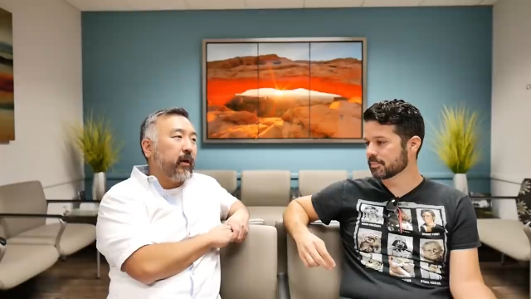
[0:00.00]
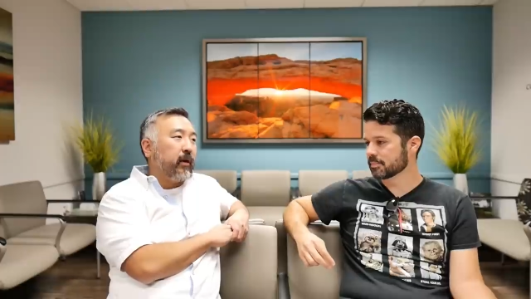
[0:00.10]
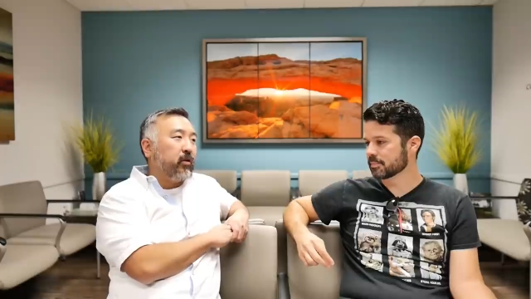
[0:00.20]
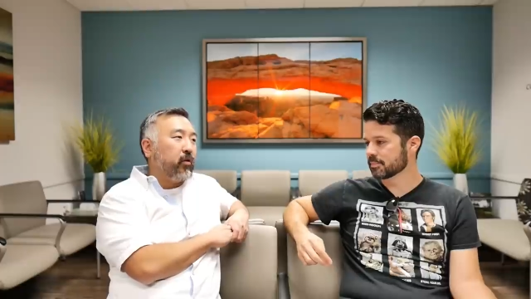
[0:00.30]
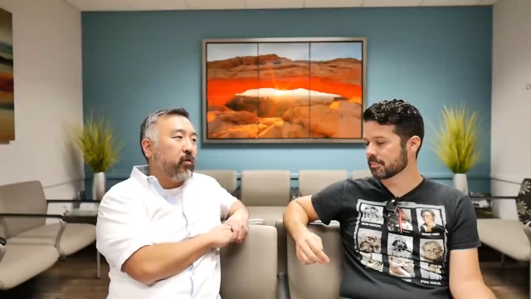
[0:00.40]

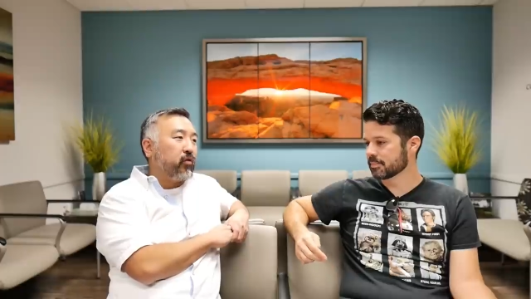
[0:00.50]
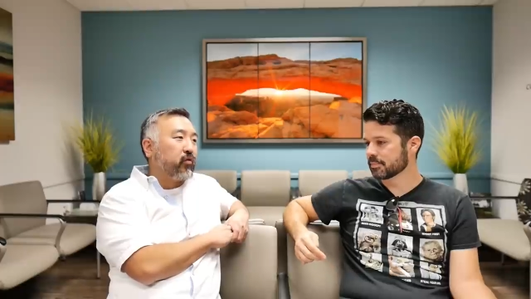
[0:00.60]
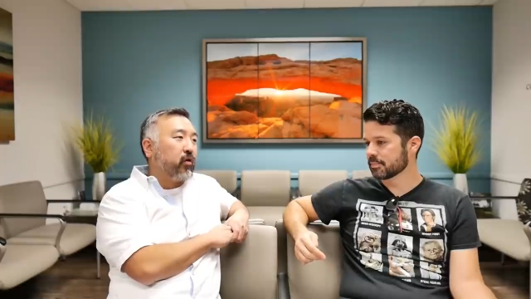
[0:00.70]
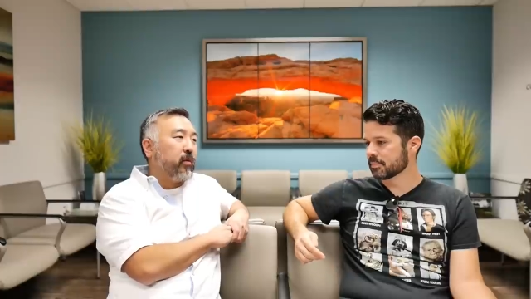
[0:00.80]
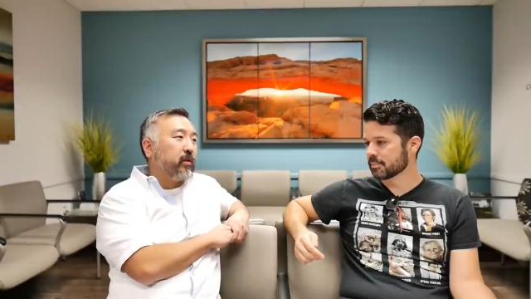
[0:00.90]
Speaker 1: and then you're in your
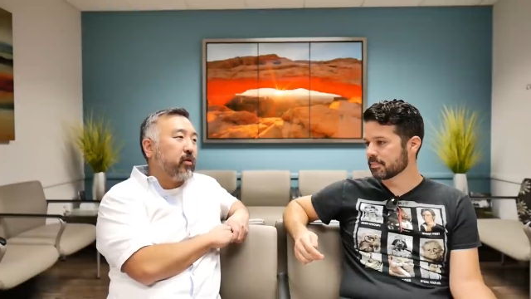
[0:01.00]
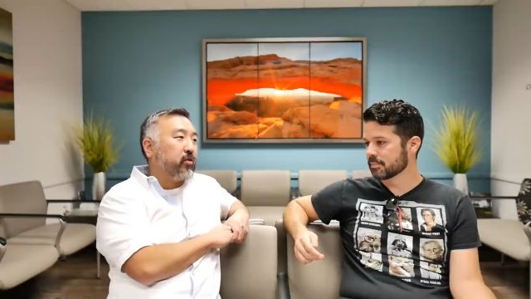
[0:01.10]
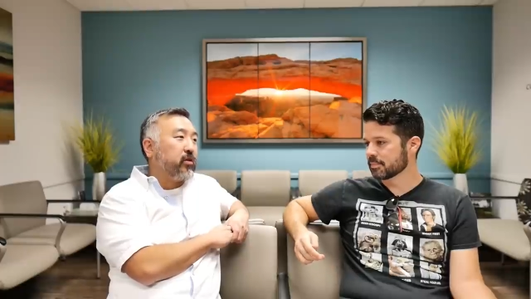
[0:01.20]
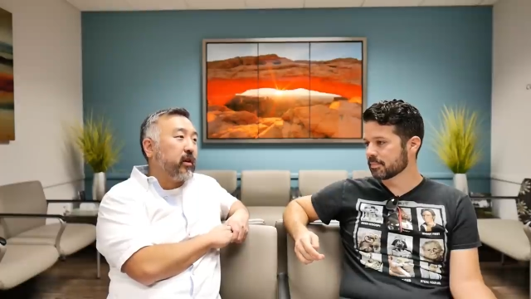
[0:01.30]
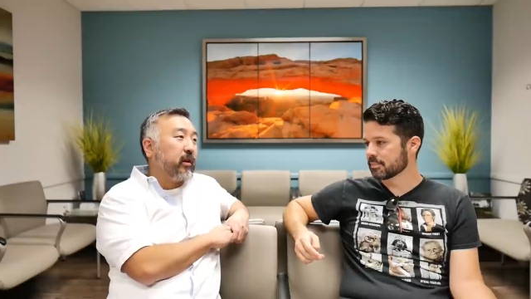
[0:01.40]
scrubs and
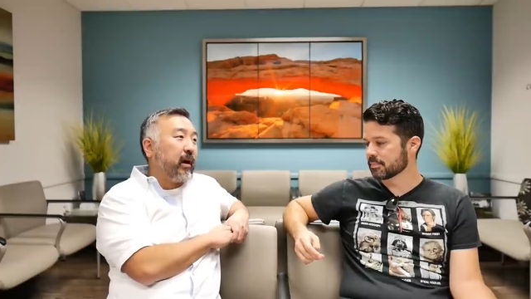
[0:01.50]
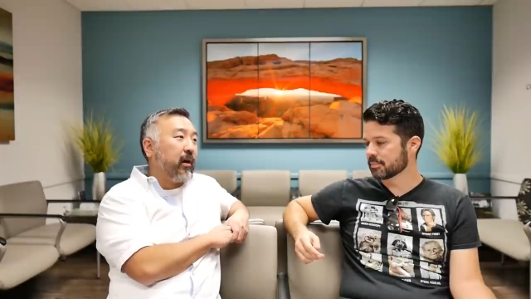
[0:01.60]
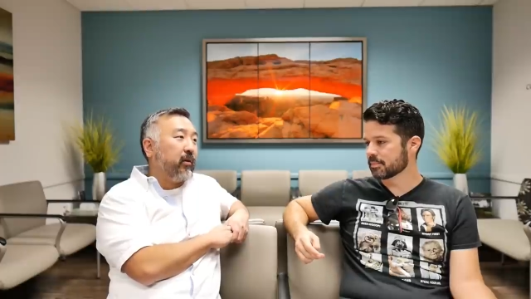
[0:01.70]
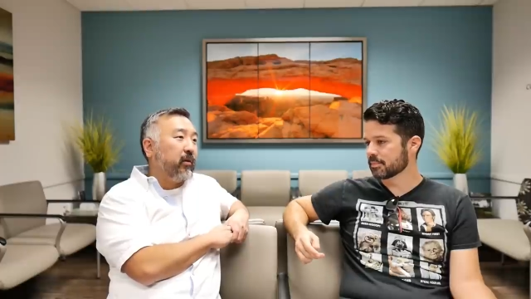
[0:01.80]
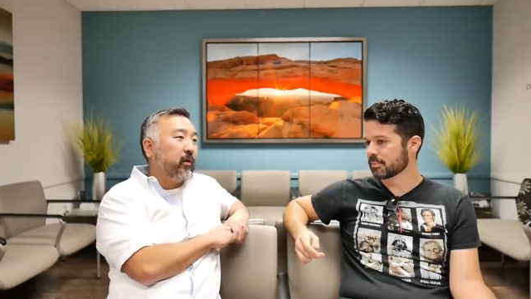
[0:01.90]
you're sitting
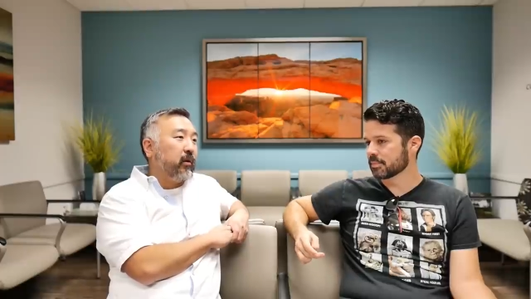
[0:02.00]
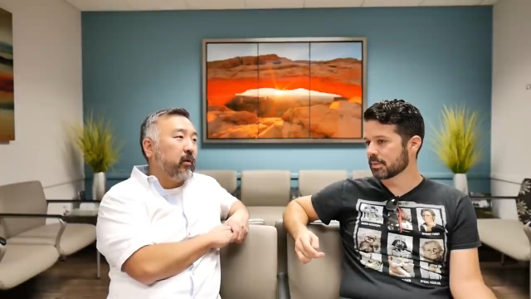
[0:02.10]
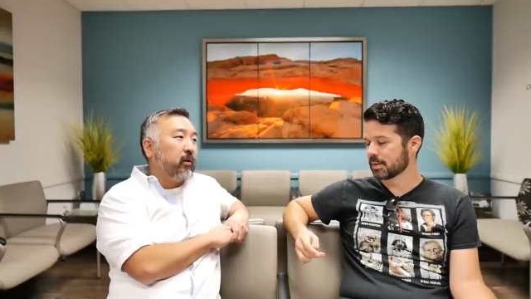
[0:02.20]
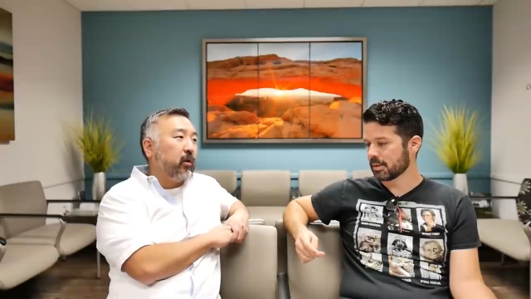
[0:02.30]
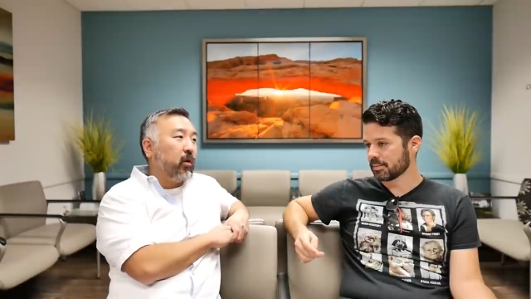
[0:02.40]
down,
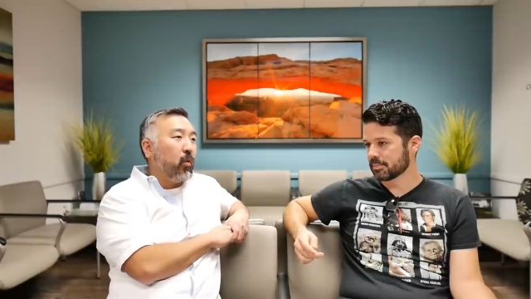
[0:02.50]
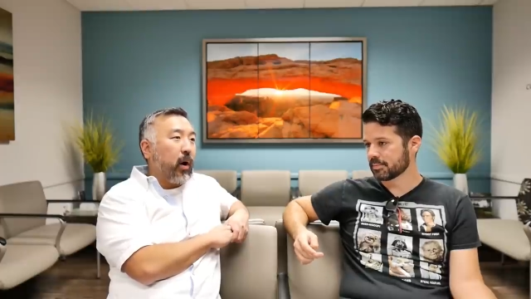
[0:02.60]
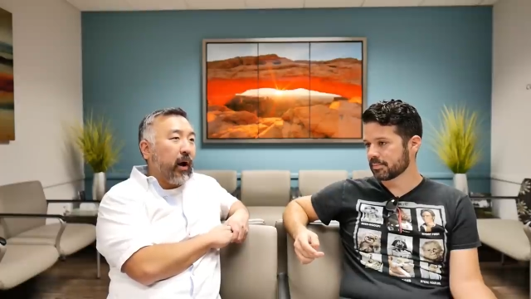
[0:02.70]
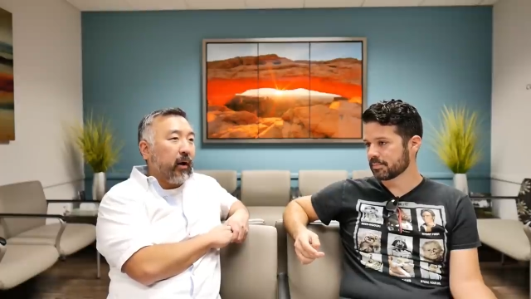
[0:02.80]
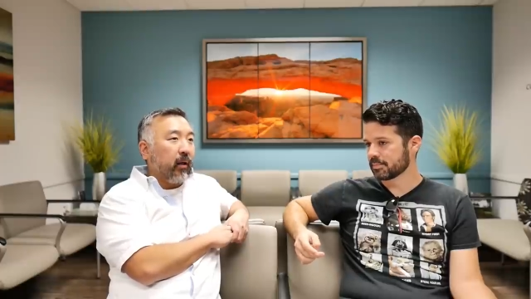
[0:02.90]
you know,
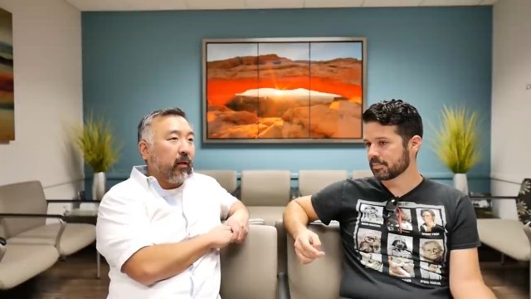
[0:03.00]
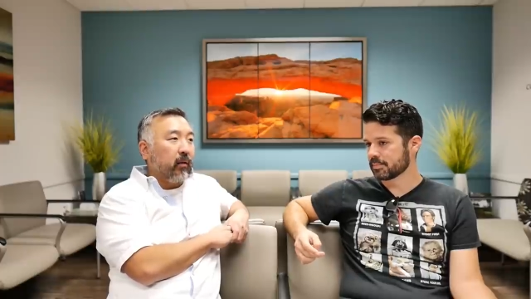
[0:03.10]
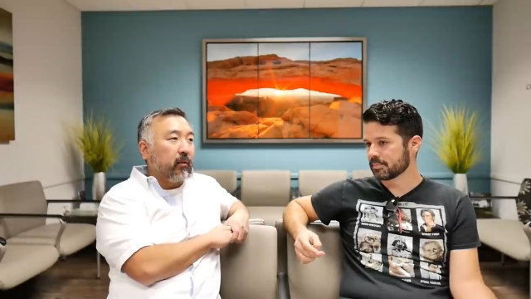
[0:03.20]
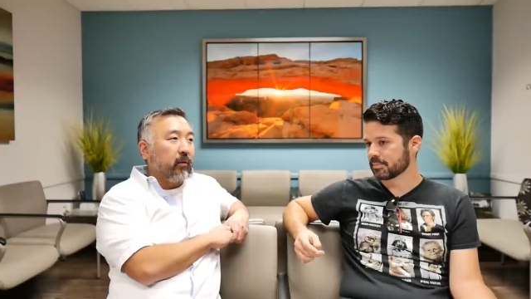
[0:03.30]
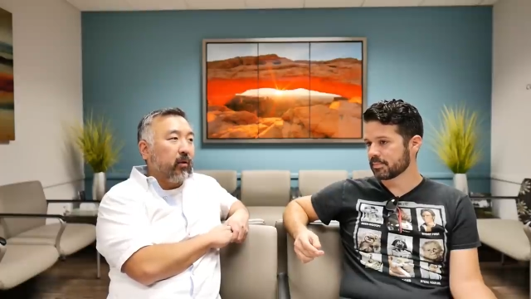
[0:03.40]

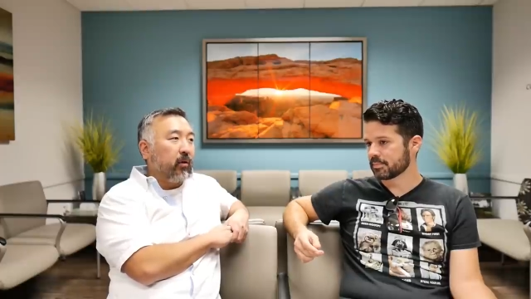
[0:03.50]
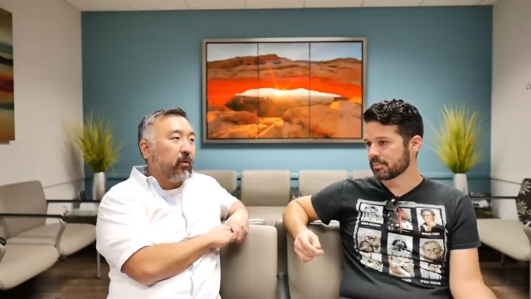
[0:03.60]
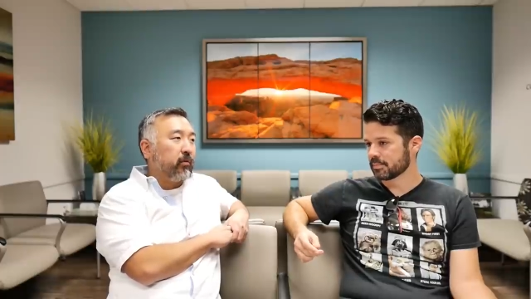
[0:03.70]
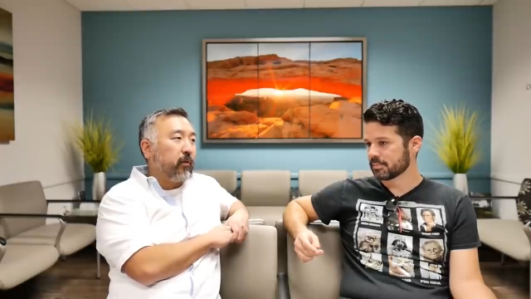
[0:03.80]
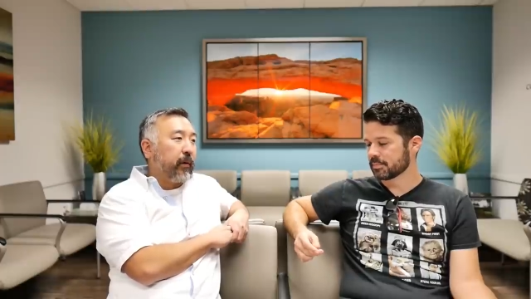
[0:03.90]
while you
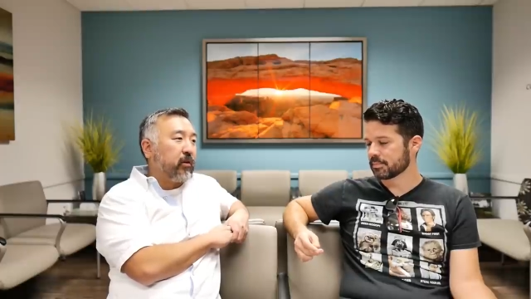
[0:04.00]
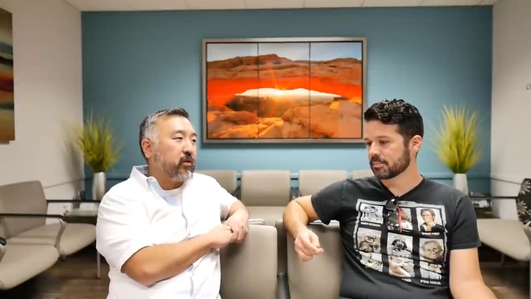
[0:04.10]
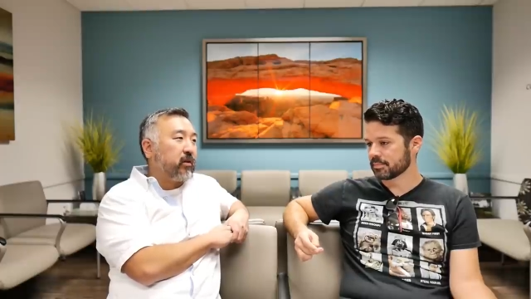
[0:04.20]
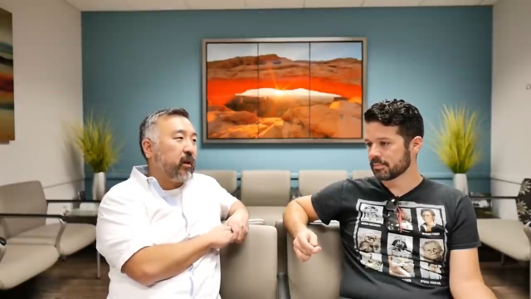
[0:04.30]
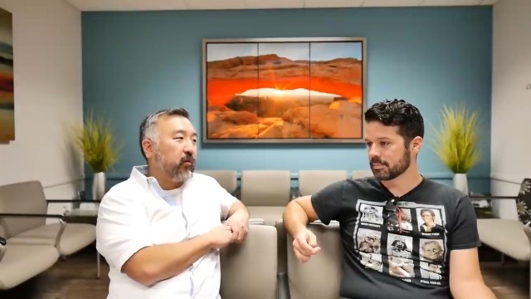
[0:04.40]
know the
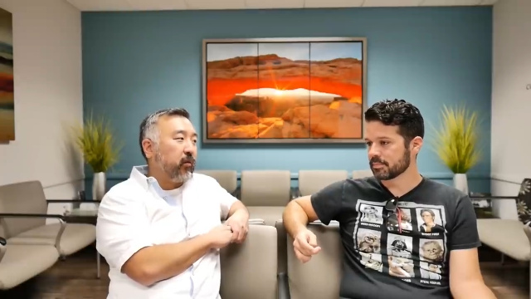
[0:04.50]
patient's getting